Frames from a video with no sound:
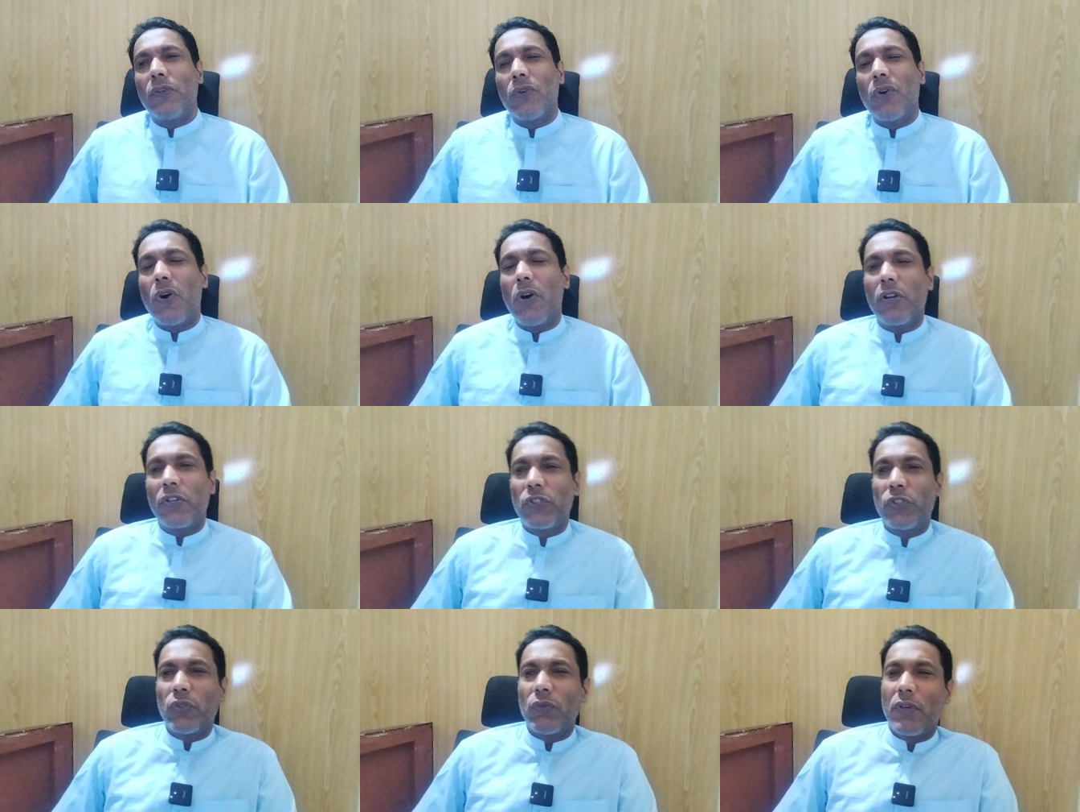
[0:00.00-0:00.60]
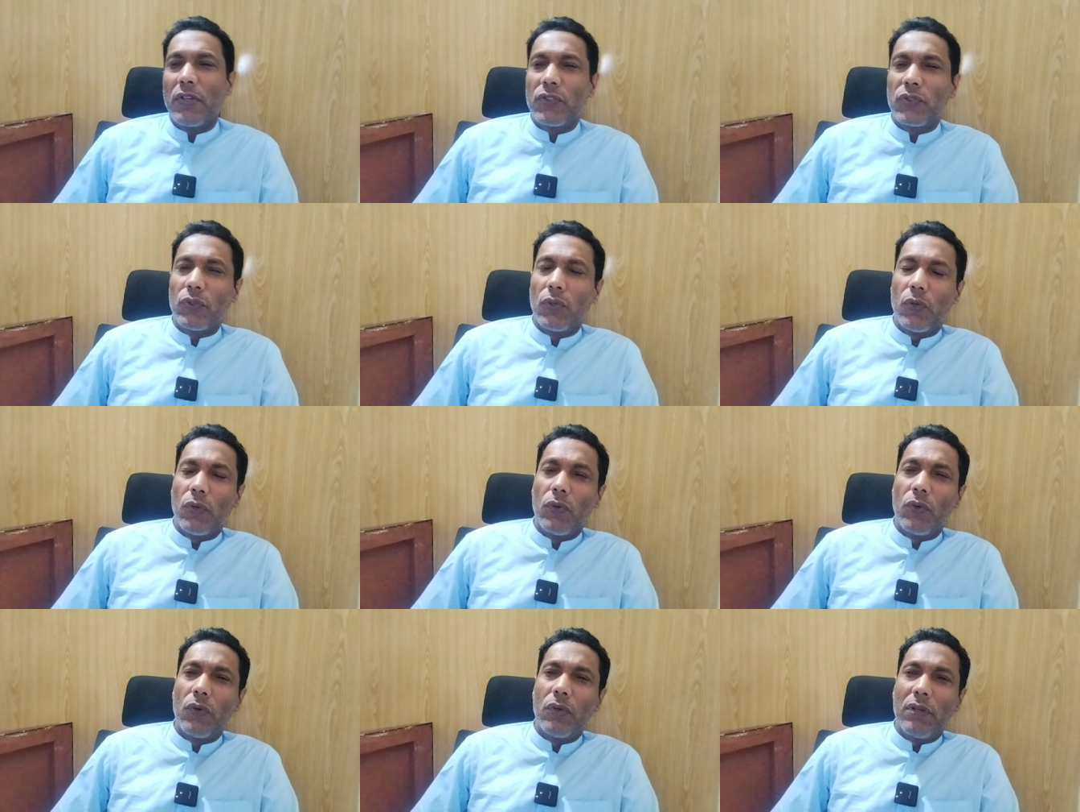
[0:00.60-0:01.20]
North Shoa
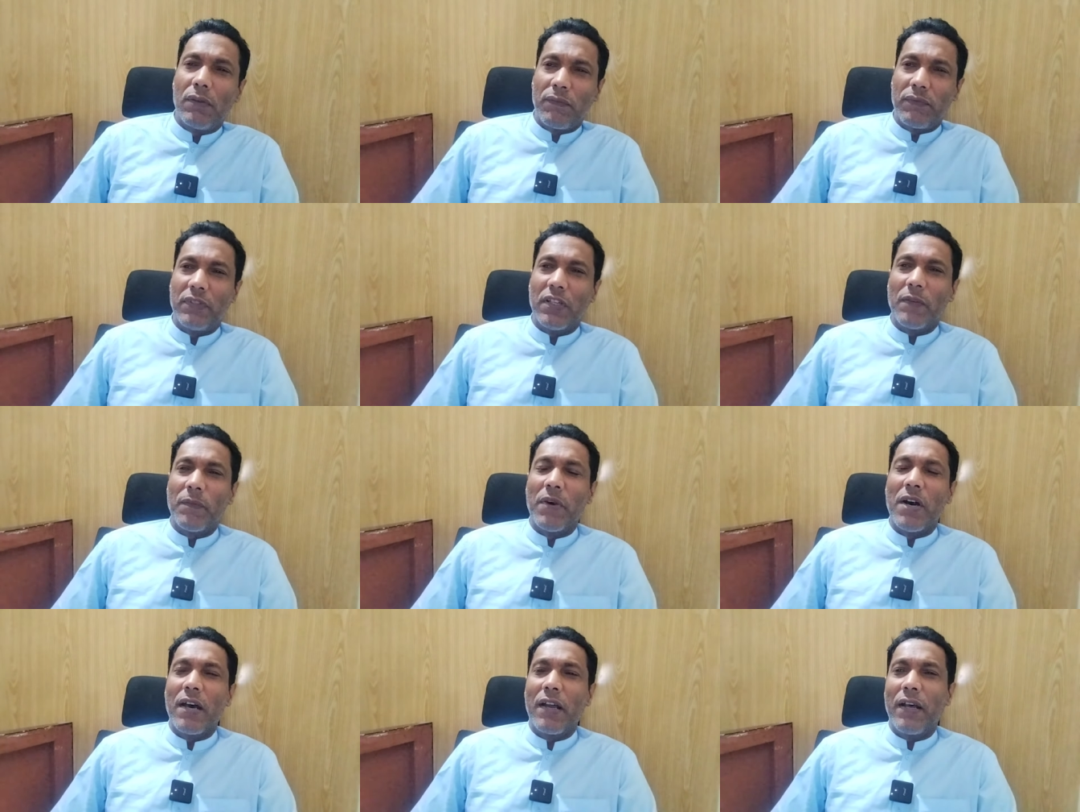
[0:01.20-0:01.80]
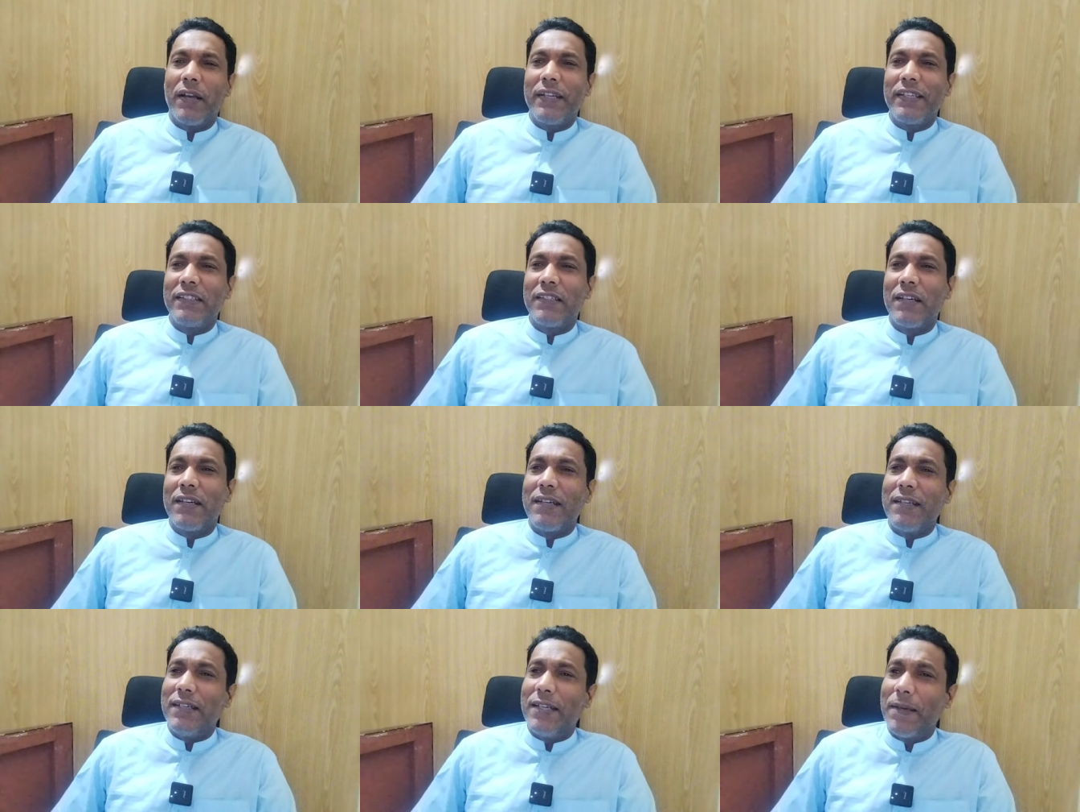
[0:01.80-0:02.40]
zone of the Amhara region.